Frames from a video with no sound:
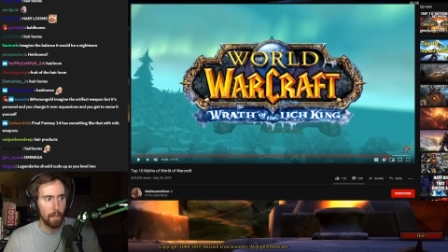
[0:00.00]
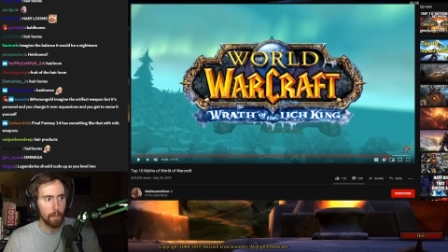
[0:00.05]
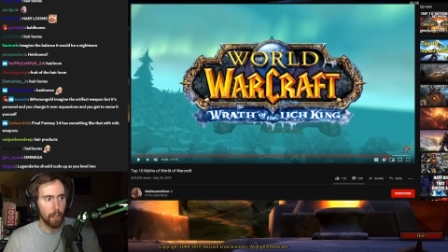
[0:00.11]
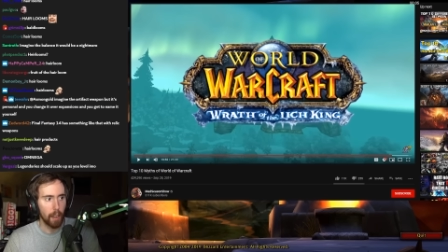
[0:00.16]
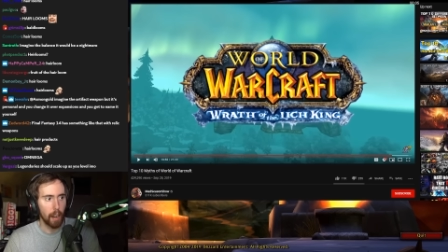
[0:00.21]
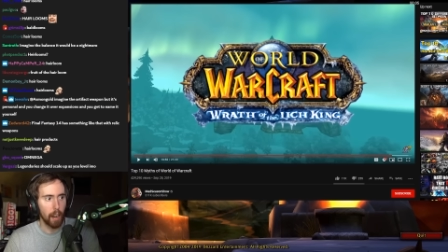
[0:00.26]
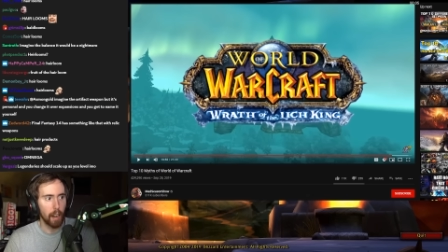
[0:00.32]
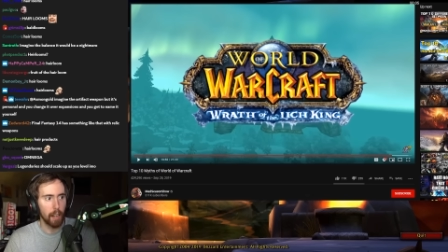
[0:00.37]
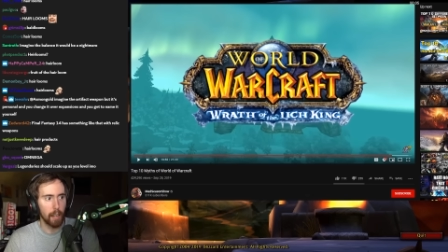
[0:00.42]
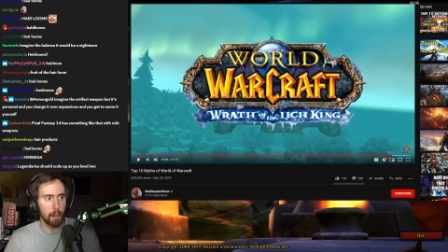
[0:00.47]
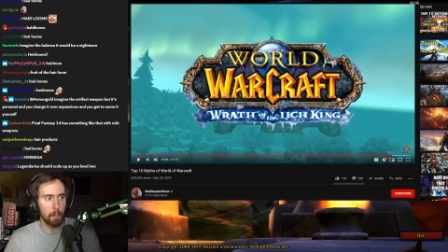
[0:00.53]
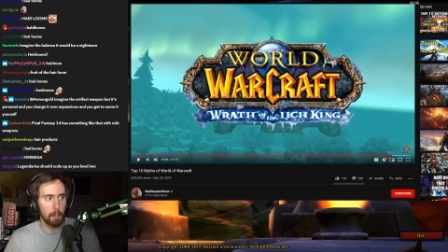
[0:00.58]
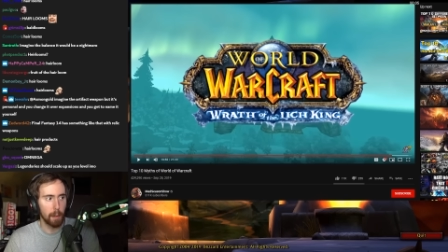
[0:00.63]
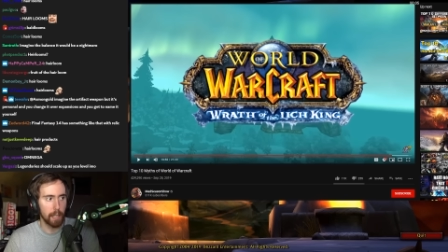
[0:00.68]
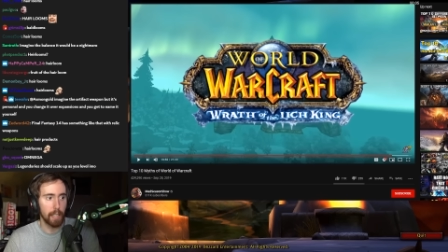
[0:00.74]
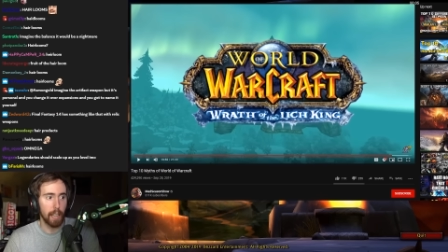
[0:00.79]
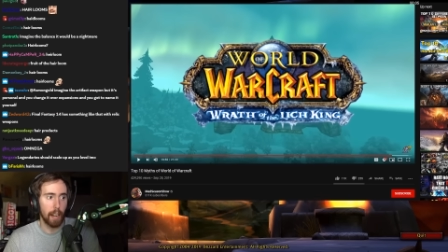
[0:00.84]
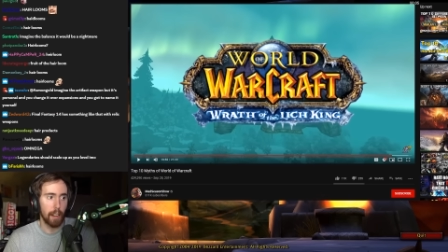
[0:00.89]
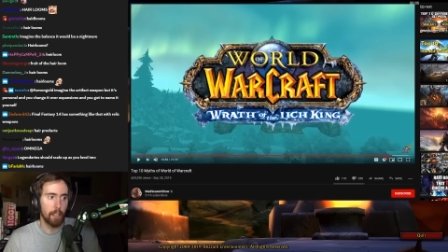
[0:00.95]
Uh, but
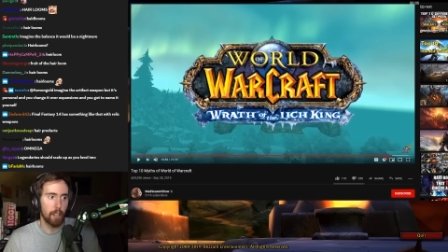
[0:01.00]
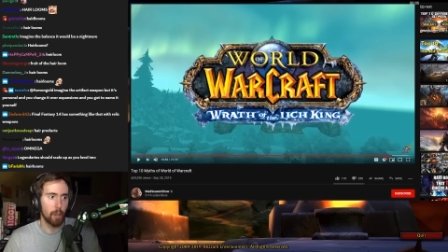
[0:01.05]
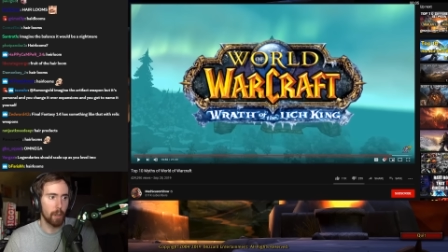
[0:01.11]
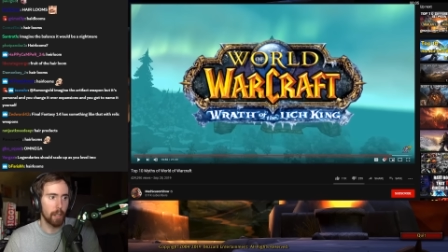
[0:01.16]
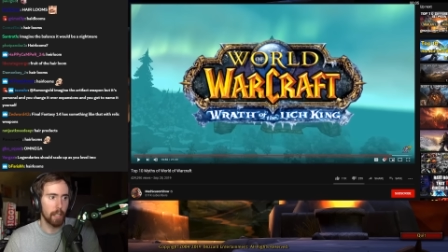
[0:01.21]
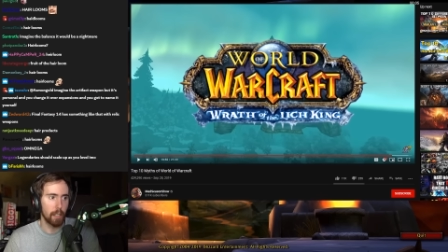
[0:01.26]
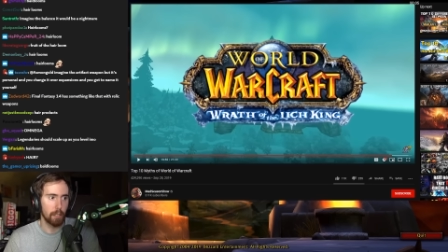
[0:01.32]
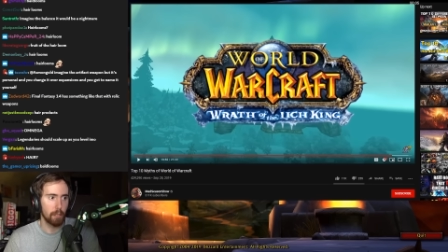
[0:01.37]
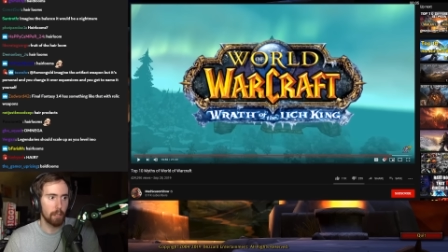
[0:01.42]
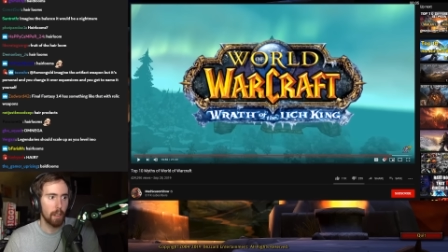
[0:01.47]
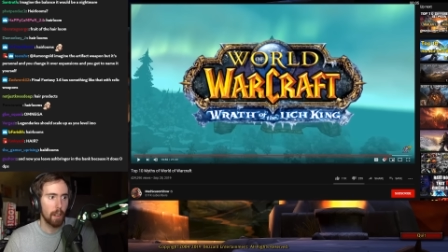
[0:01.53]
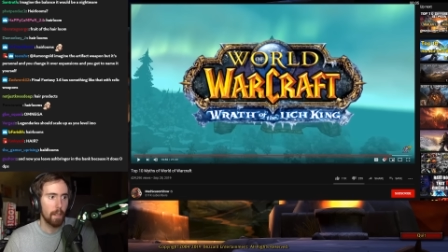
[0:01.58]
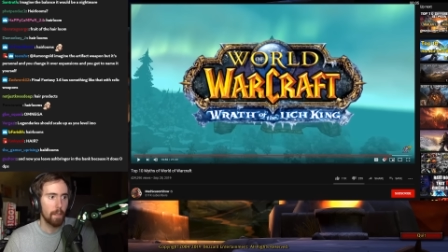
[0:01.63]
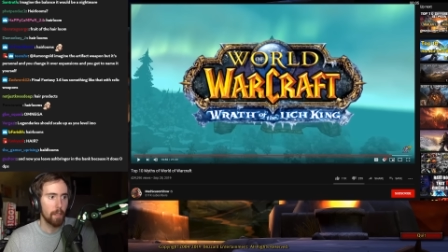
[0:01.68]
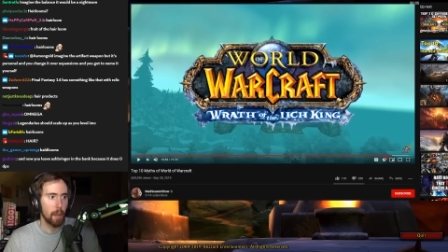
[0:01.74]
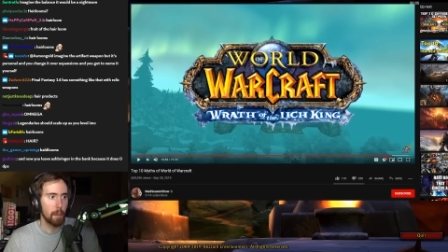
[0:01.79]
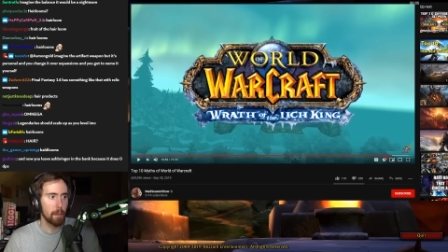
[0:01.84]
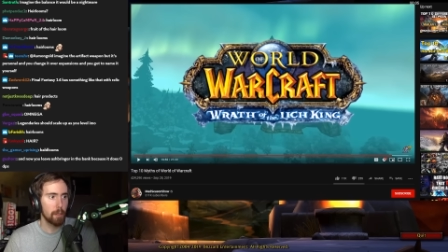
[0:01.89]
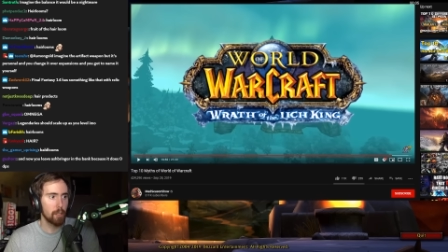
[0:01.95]
yeah, there it is.
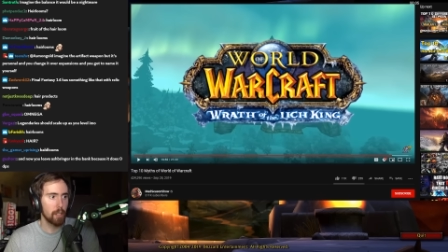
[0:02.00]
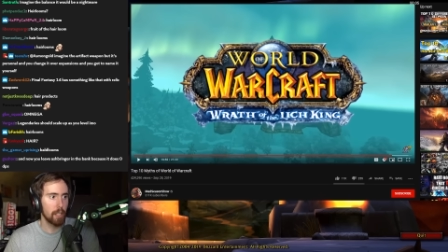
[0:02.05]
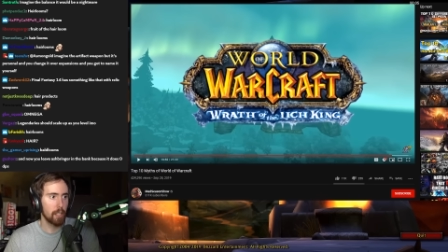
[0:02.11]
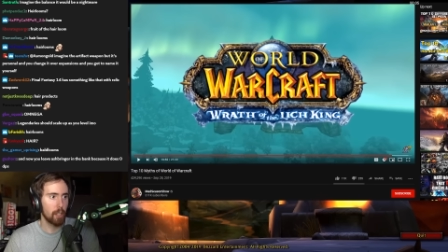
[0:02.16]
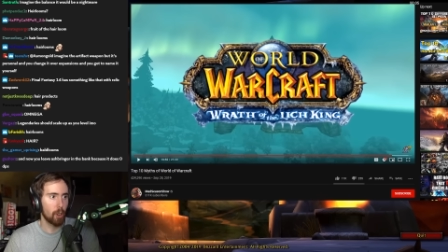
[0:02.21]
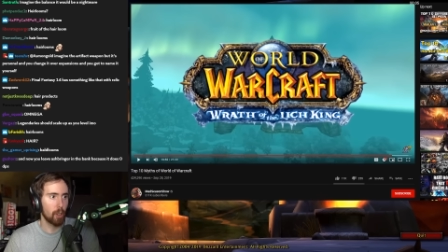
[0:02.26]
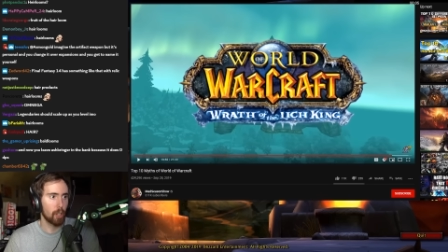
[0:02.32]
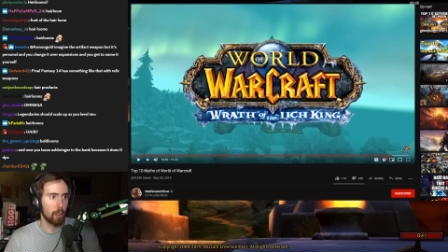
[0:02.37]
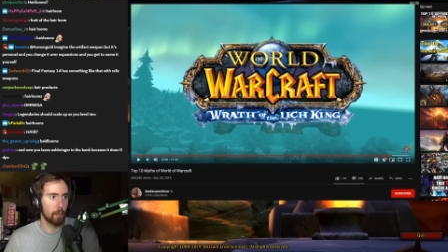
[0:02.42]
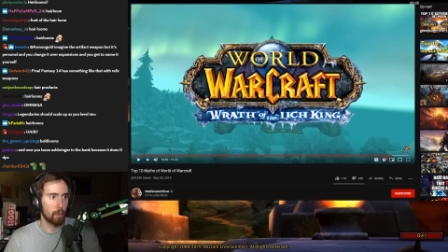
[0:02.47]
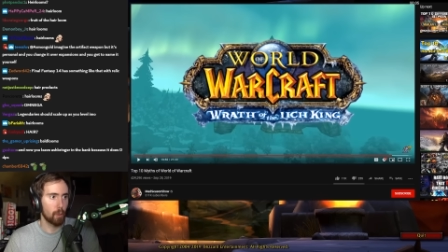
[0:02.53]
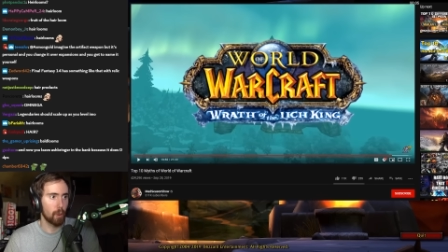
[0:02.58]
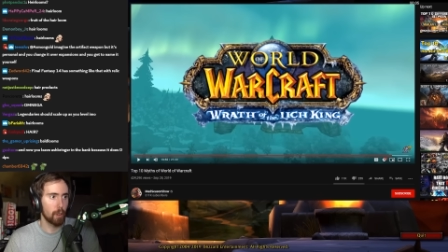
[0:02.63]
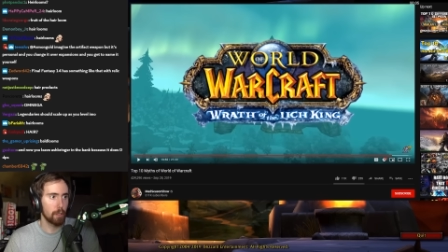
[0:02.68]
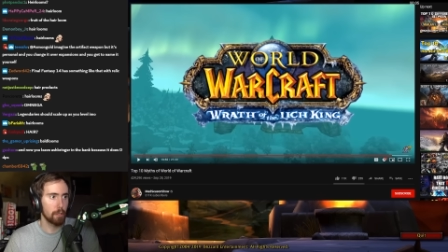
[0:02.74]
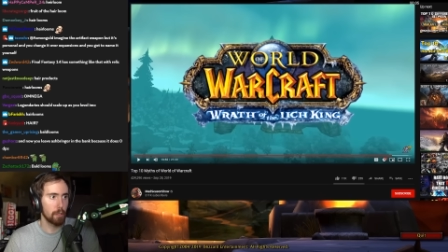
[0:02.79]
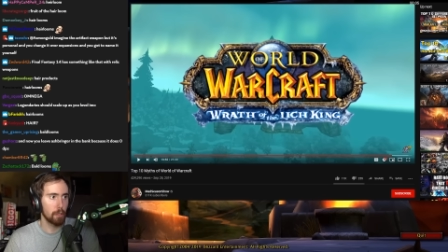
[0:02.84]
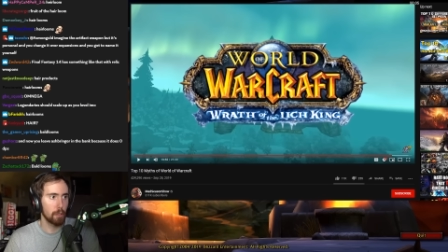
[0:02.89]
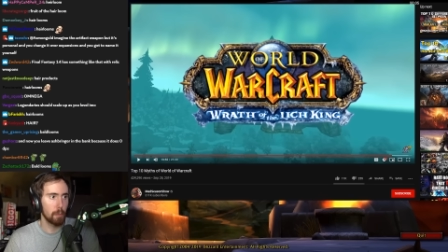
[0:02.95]
NPC and Terokkar
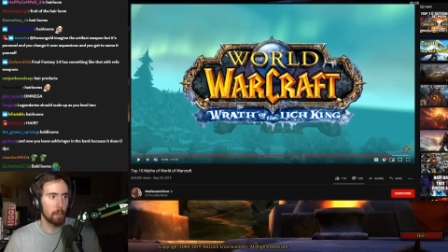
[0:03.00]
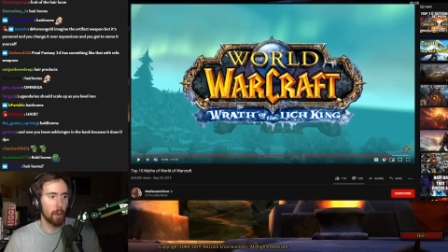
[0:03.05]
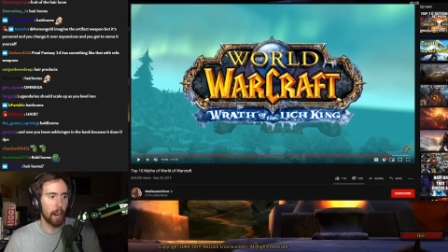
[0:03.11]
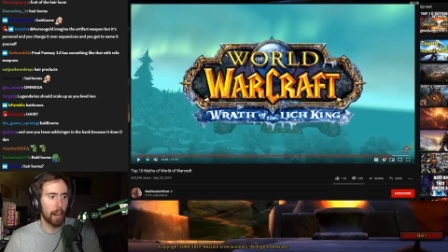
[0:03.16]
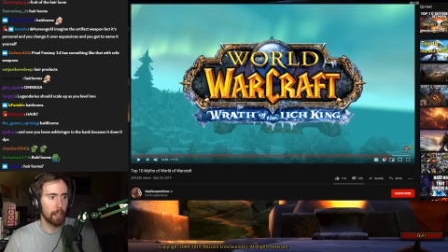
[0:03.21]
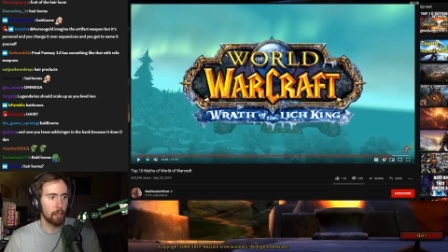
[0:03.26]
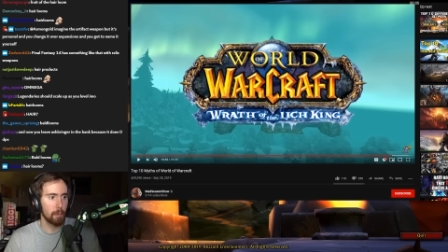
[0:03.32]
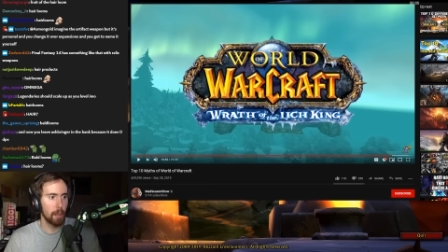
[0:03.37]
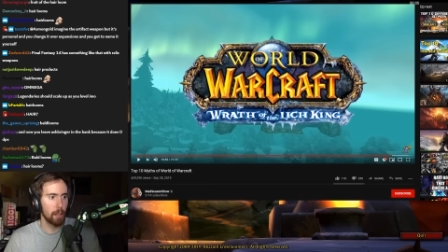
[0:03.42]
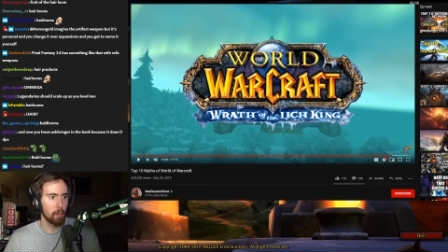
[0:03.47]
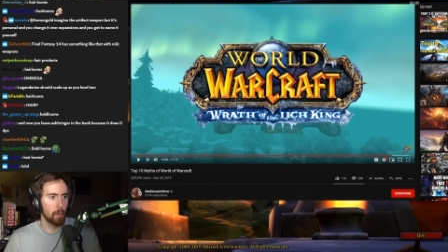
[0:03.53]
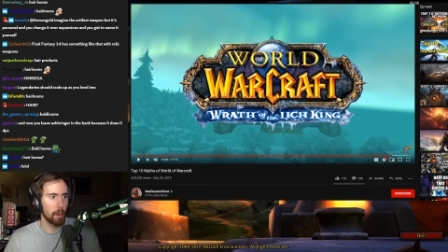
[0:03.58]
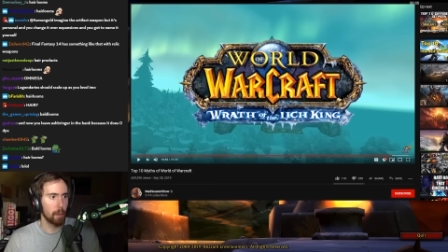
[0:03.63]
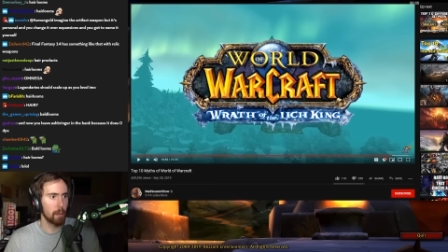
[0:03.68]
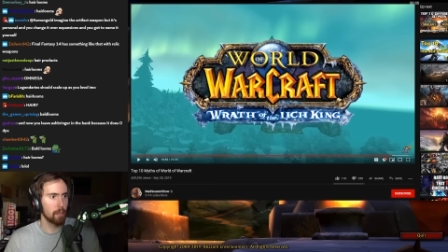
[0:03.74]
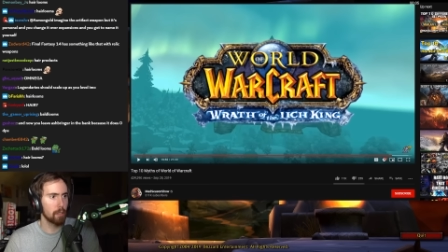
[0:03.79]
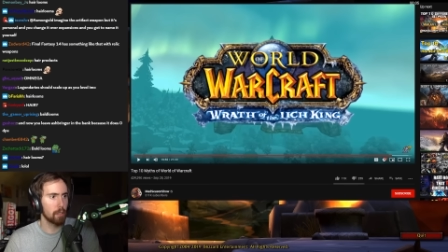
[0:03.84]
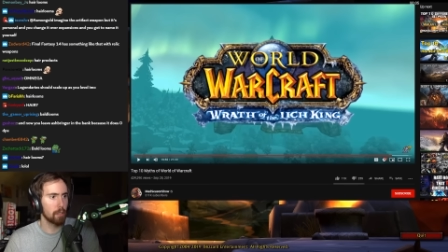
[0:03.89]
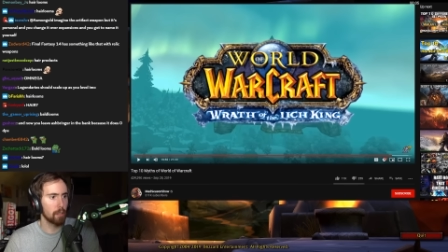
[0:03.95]
Forest was the blacksmith. Wait,
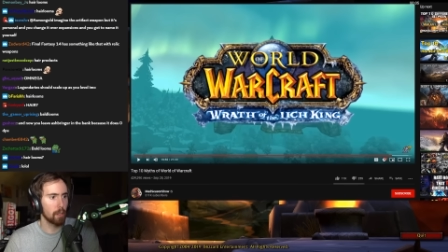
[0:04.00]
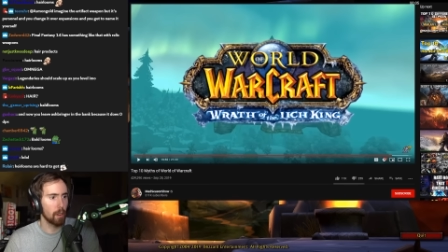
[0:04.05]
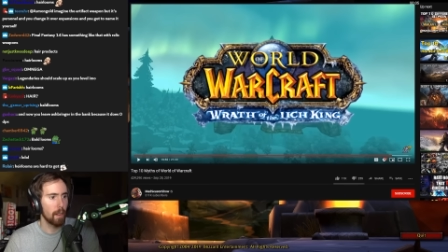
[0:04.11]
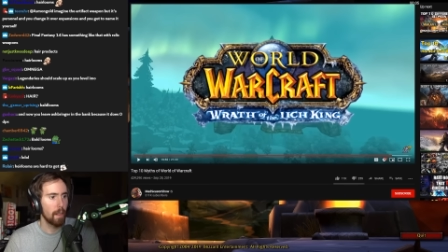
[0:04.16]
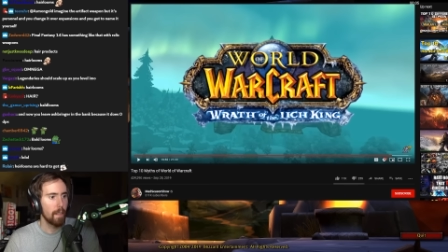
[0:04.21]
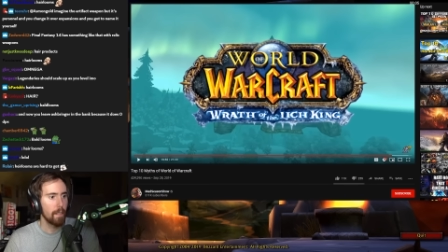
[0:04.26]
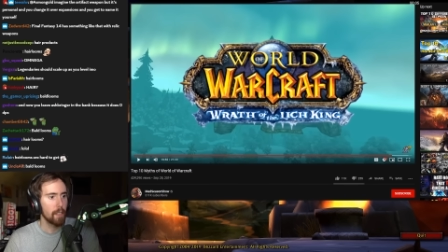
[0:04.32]
what's this here?